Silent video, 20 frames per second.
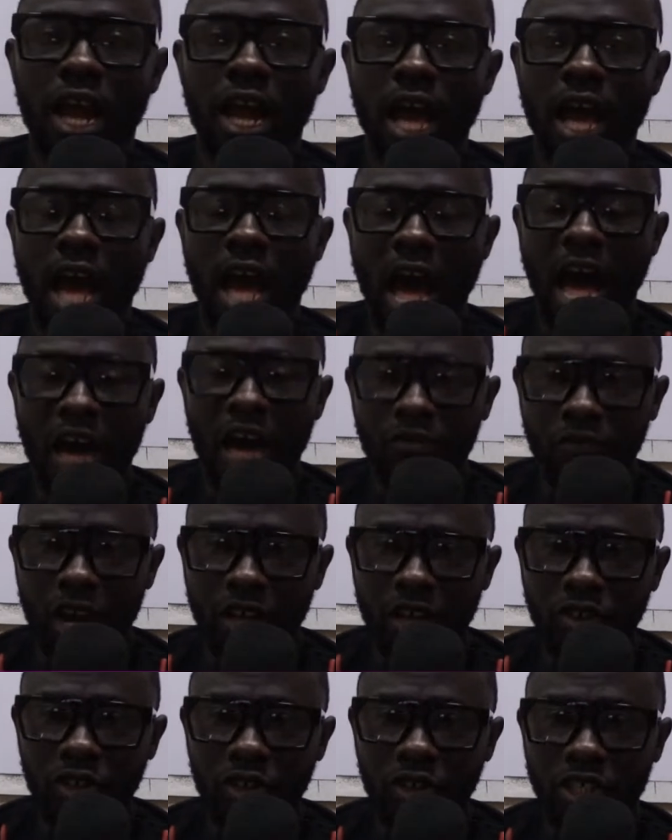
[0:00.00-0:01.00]
Advanced
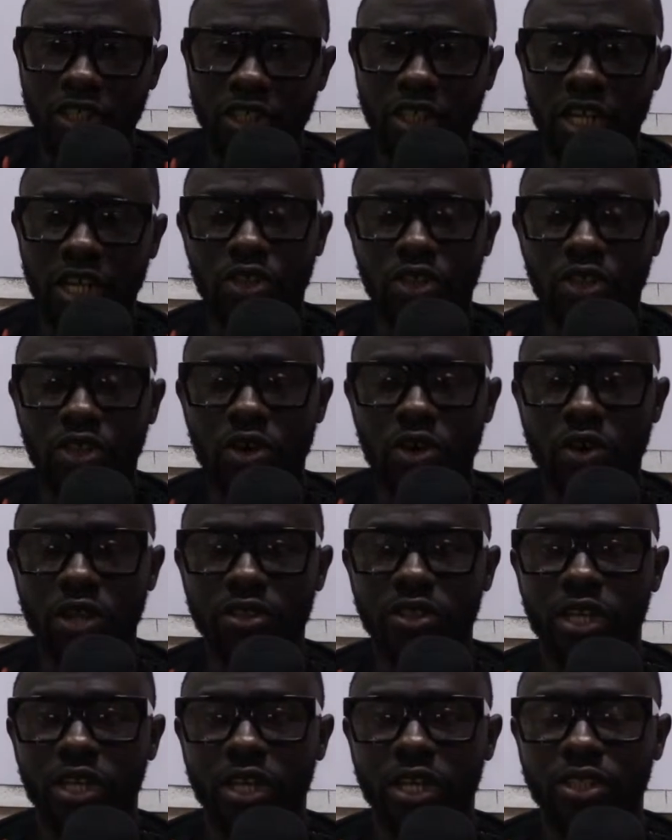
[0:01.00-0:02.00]
Audit and Assurance,
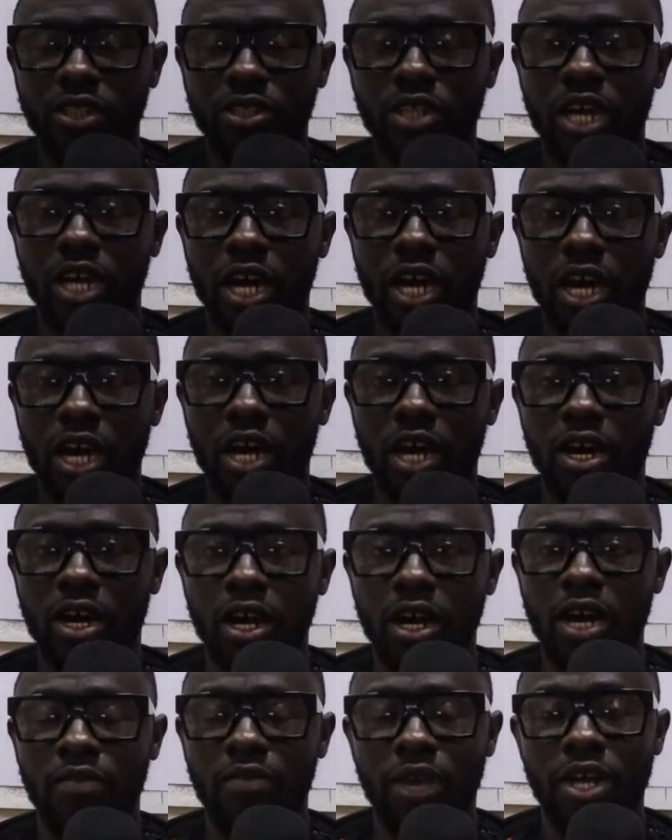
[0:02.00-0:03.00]
it's uh, a
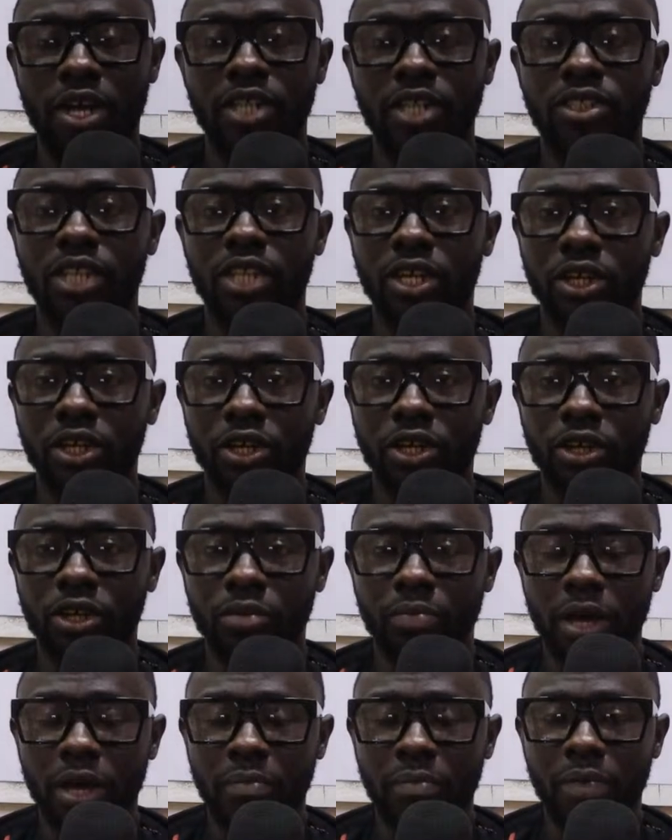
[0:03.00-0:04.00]
very technical
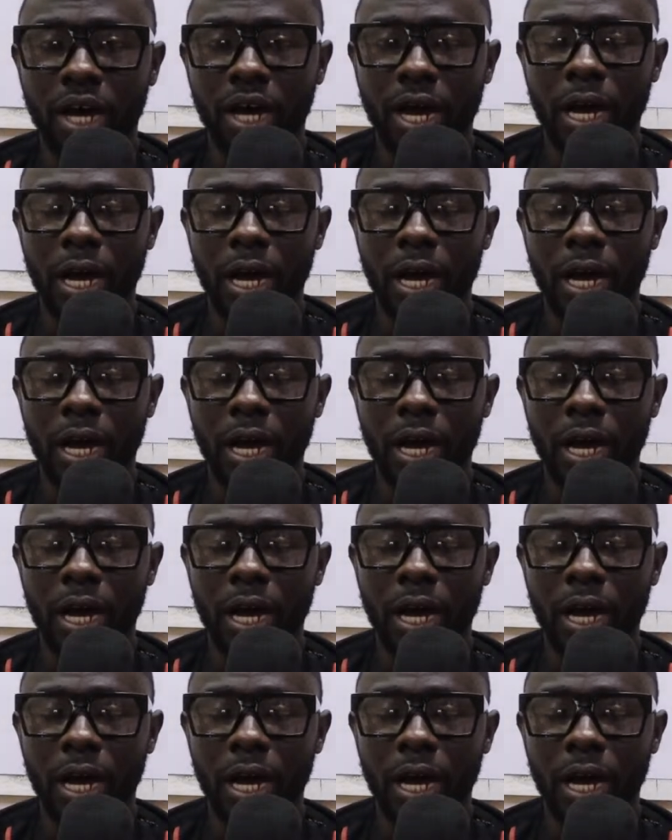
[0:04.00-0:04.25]
paper